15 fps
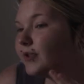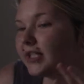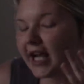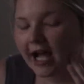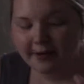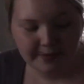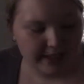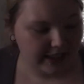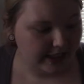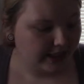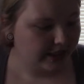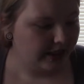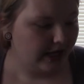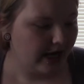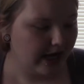a dab here,
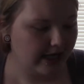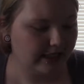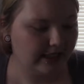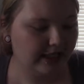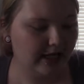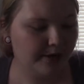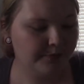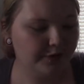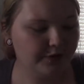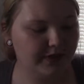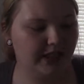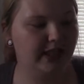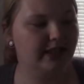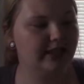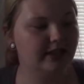and then I'm
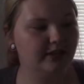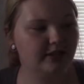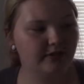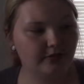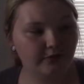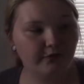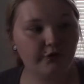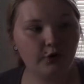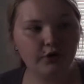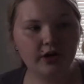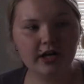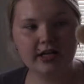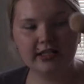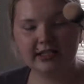using a Sephora